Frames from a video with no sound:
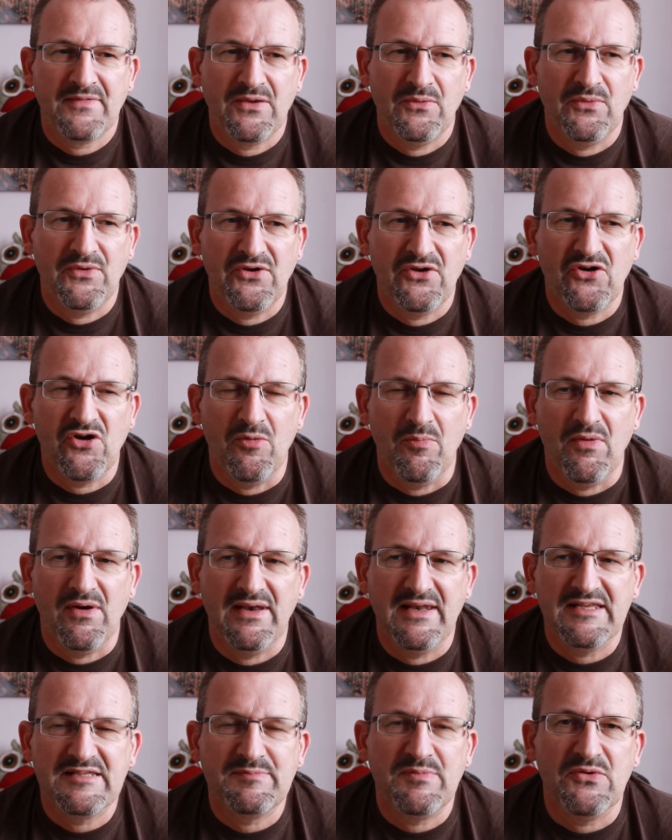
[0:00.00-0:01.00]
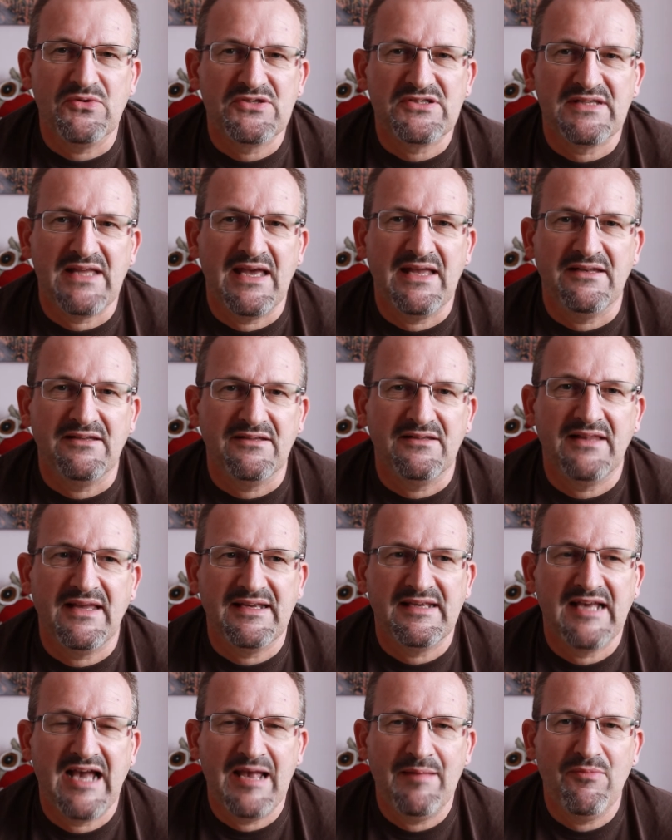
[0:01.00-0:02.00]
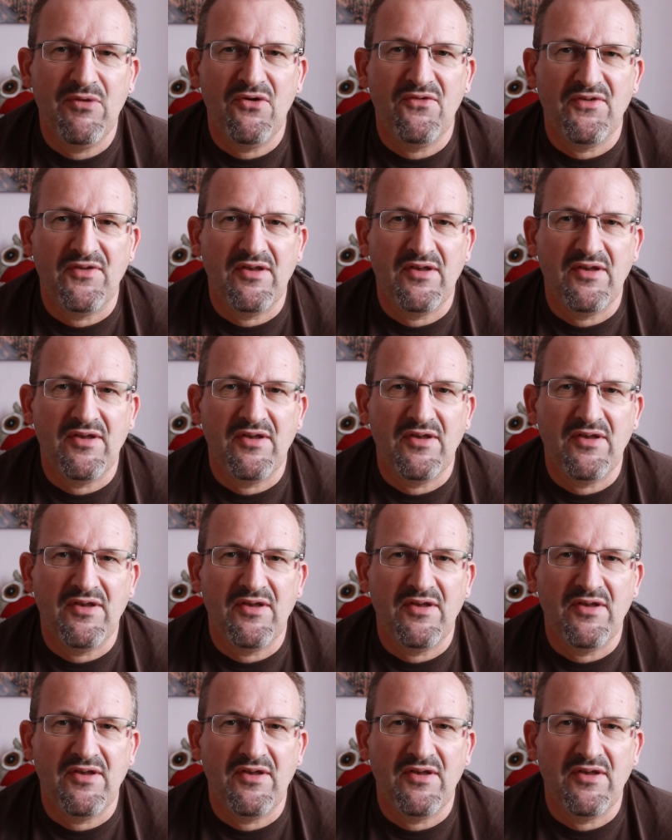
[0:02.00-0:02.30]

When I got my Les Paul standard, they came off